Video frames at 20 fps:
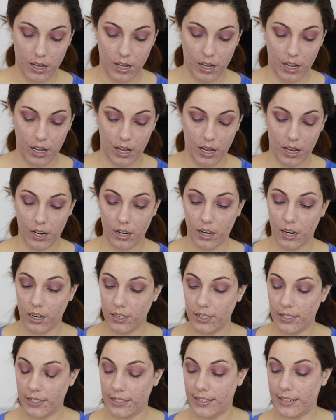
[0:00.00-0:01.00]
and
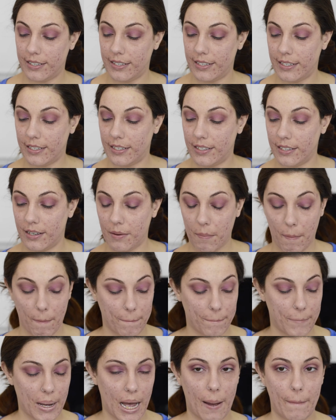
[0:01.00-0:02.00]

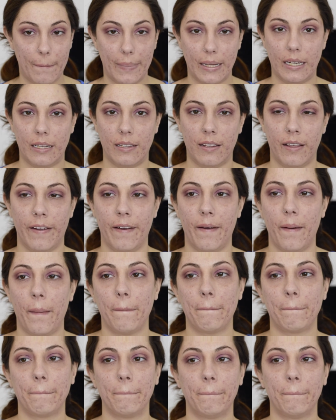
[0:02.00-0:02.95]
bop it in there.